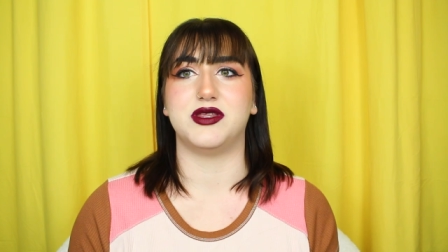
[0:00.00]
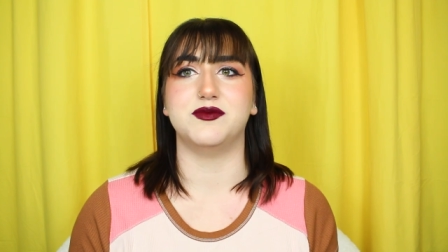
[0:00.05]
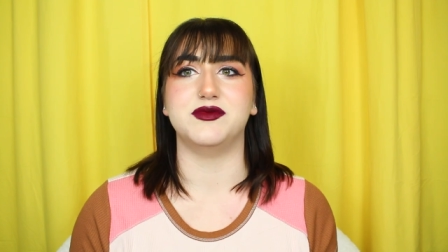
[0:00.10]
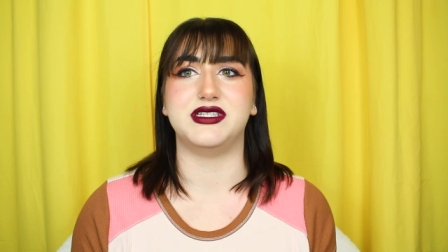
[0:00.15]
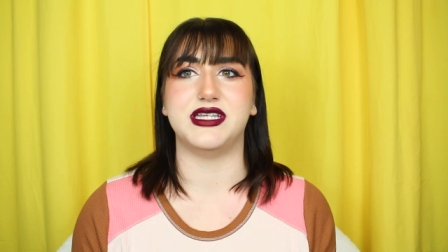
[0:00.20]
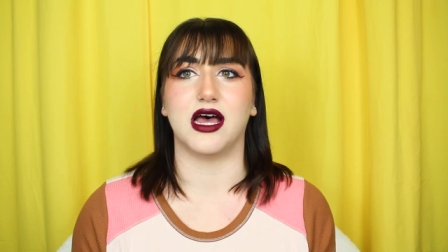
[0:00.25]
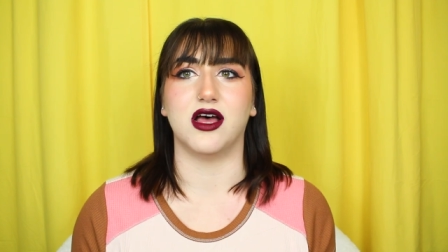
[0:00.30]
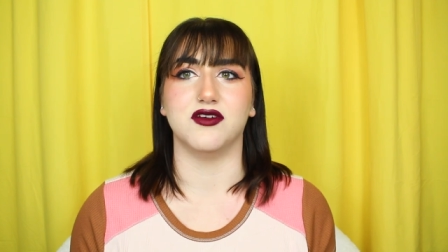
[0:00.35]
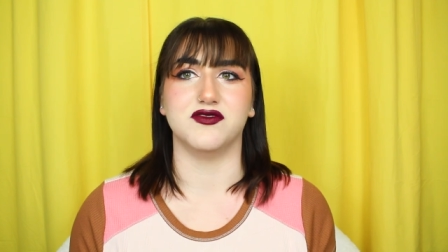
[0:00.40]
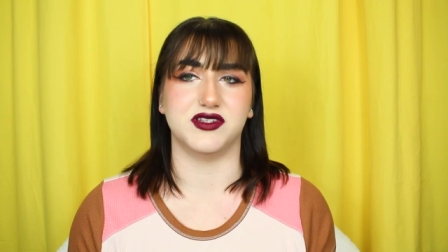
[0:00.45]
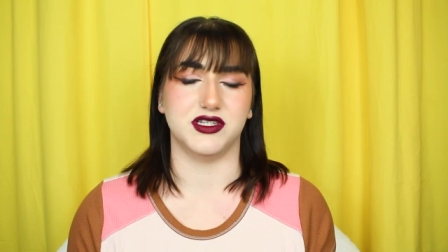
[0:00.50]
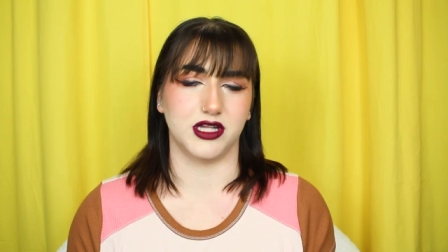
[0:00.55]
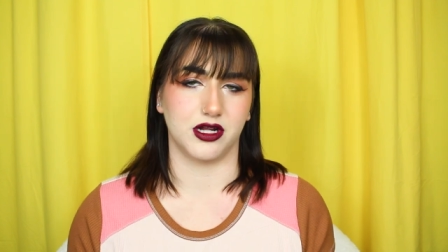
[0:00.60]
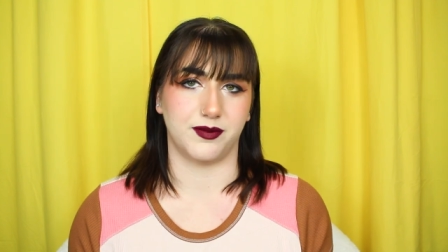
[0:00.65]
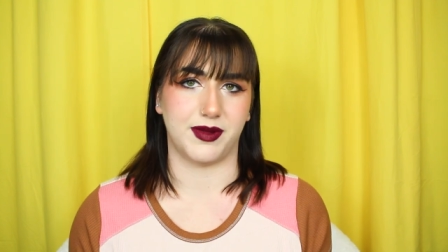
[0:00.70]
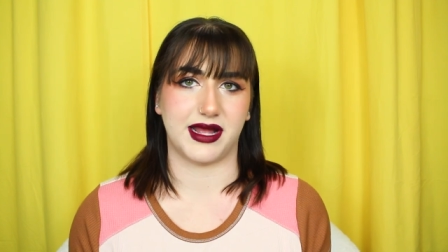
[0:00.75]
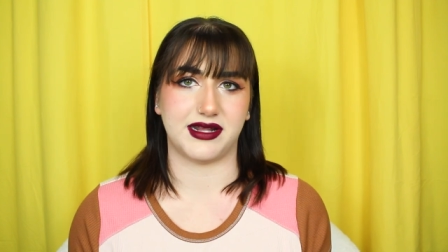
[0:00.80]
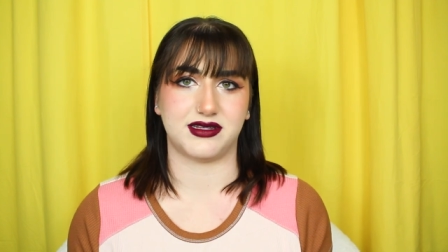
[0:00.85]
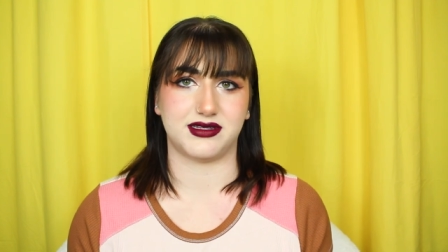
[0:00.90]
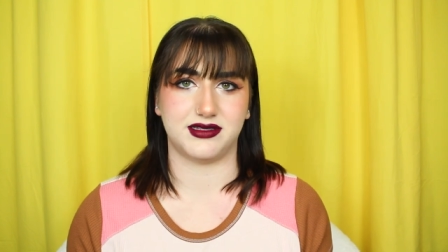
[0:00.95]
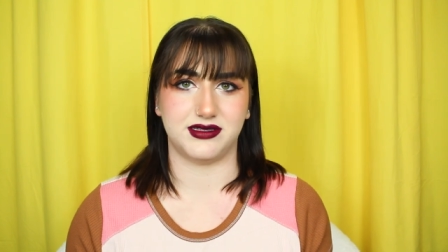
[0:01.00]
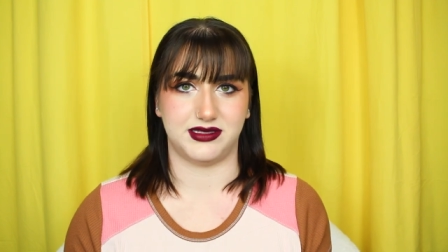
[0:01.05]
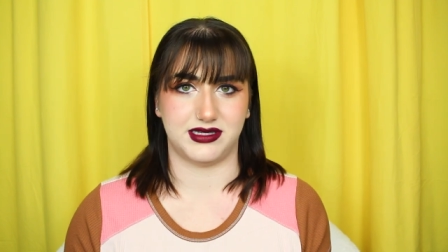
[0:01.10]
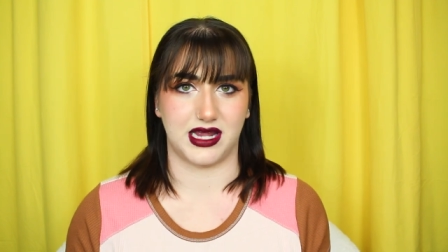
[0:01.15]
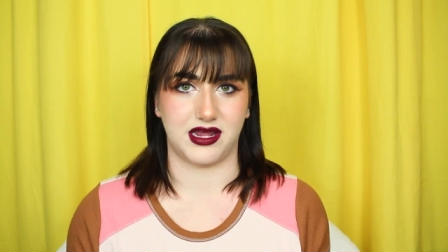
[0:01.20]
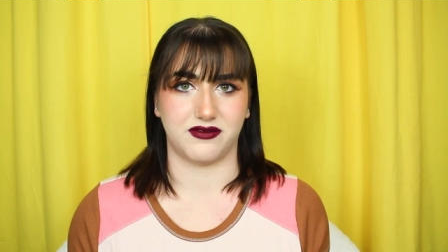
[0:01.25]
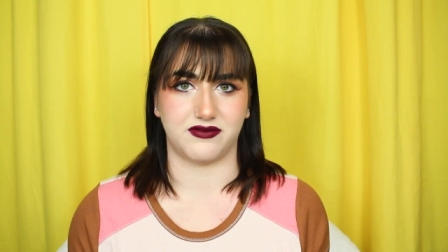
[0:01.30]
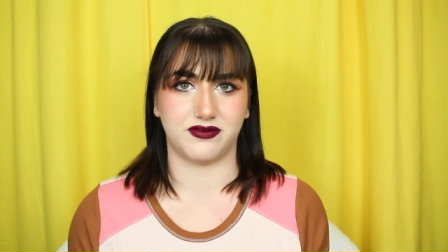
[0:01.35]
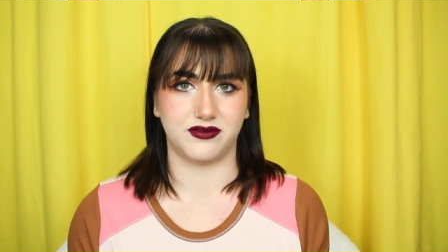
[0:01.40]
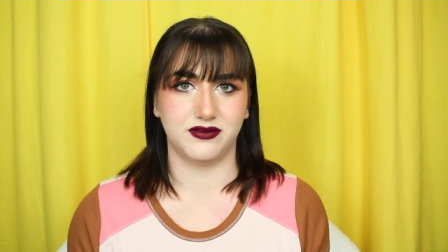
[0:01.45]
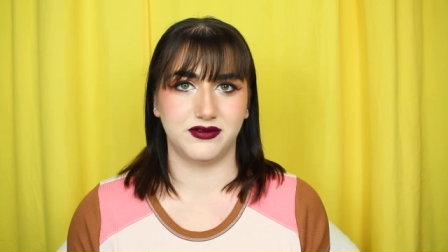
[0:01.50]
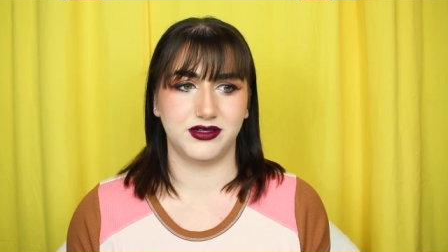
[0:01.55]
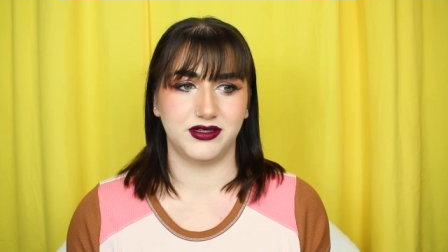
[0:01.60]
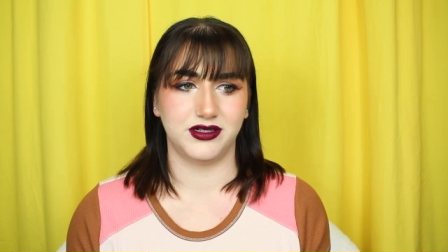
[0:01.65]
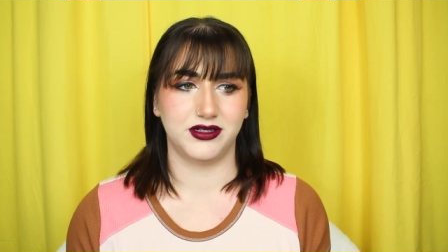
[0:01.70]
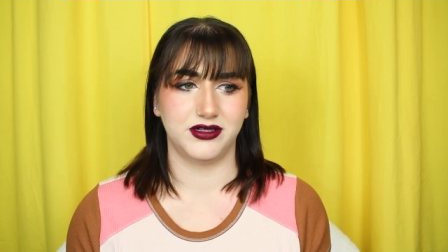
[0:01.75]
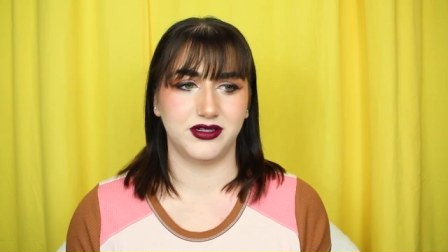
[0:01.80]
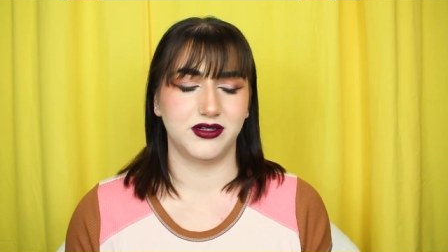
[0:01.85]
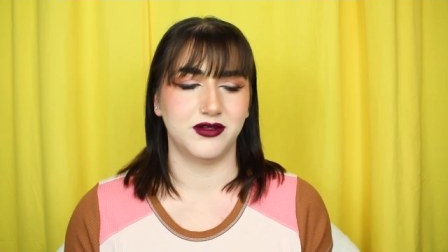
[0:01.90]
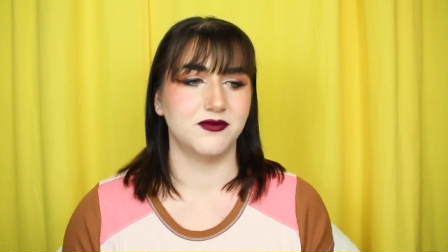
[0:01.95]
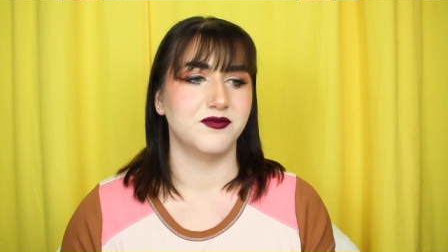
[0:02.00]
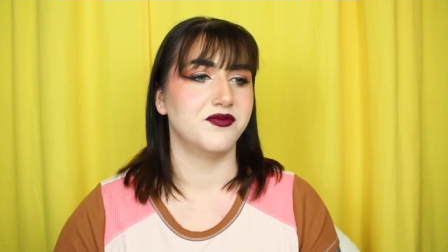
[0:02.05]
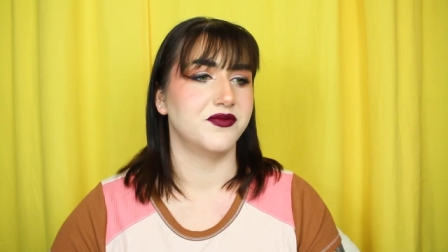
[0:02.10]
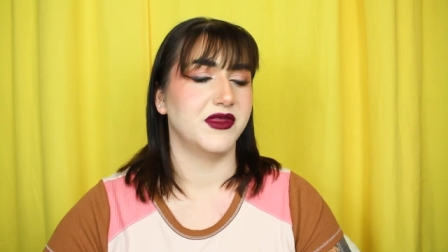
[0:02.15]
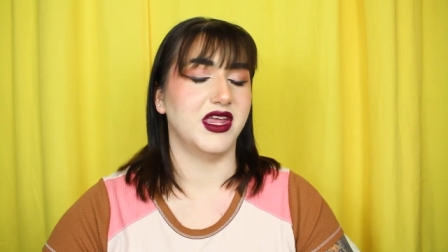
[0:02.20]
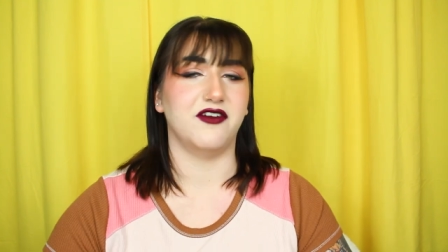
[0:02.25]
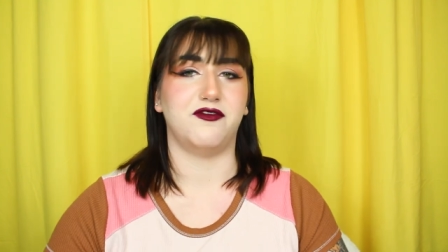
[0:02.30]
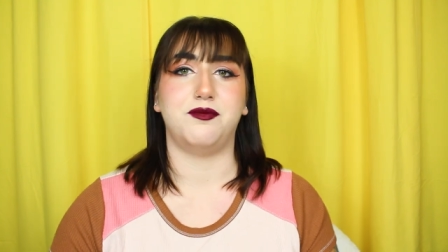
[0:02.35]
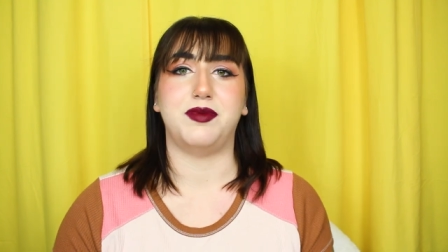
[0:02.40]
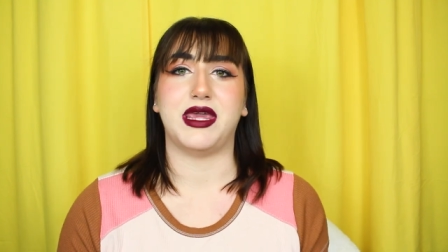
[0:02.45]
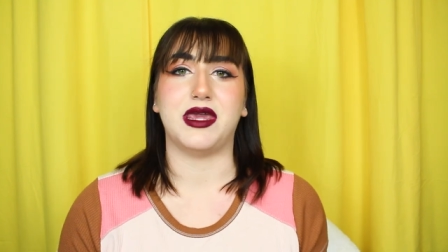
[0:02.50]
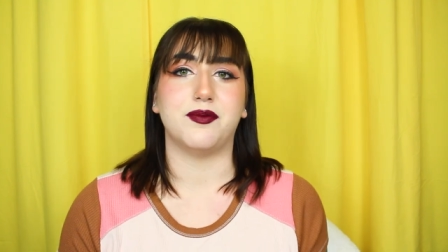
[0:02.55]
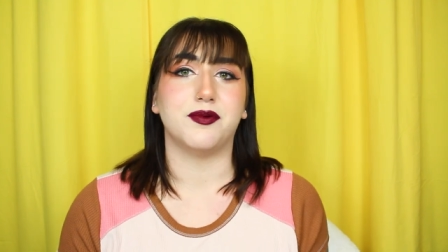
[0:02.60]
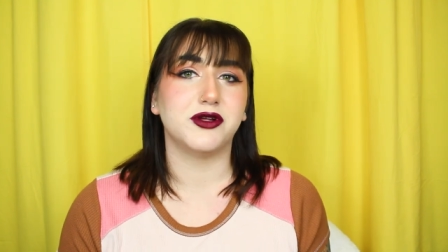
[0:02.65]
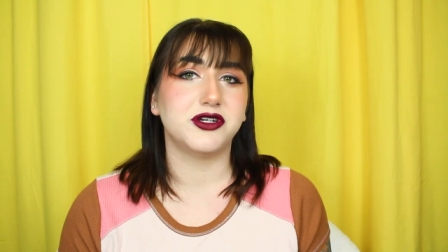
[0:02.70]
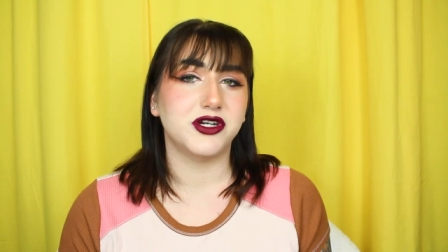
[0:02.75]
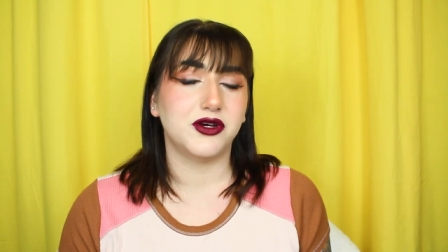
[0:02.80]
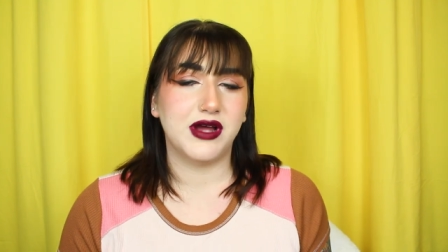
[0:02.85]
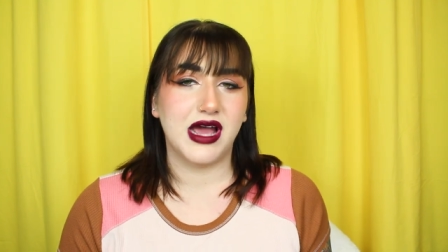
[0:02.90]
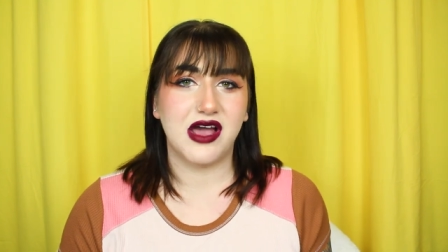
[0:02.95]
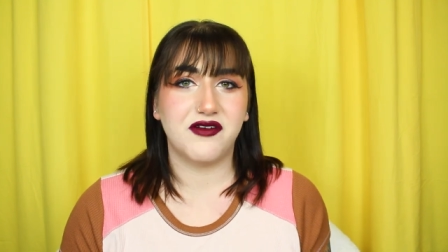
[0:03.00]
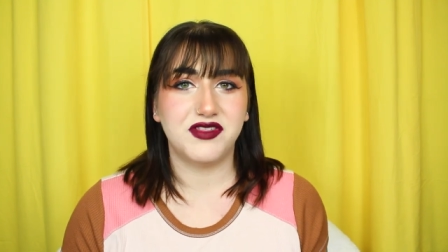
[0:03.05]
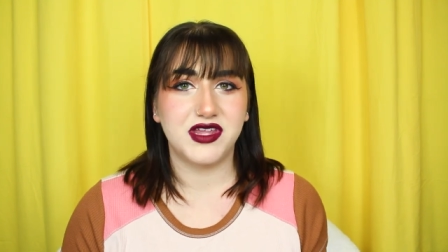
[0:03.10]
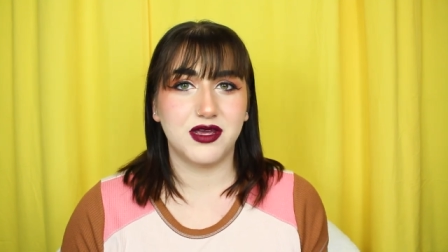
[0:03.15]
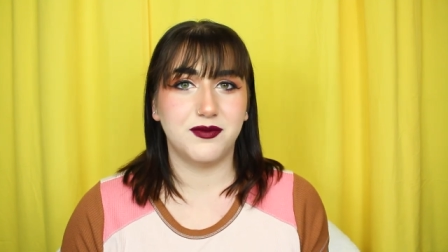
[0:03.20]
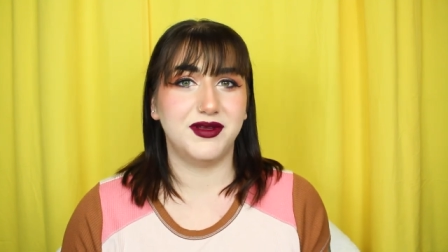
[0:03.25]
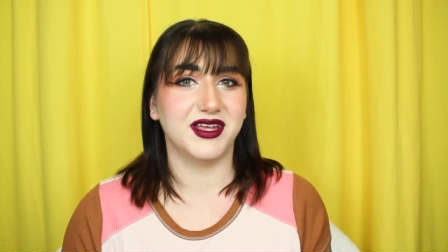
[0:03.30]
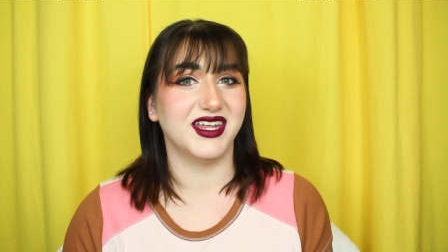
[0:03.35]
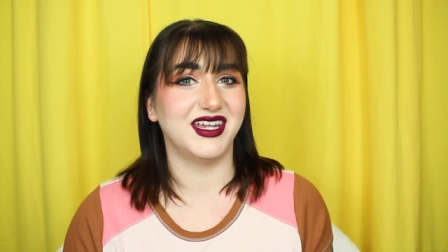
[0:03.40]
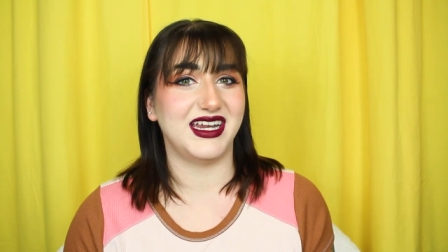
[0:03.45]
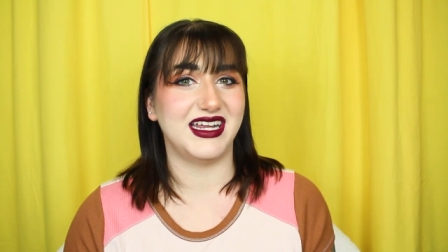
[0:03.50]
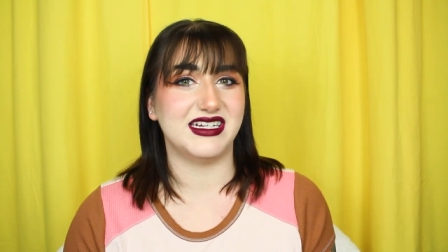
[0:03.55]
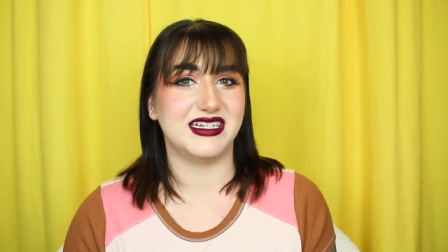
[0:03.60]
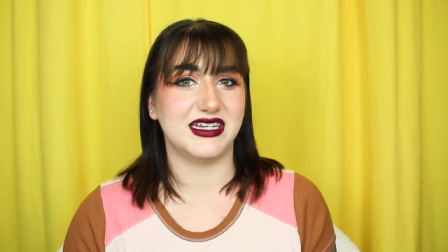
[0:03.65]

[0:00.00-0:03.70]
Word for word: themselves and their pets safe if people don't have the ability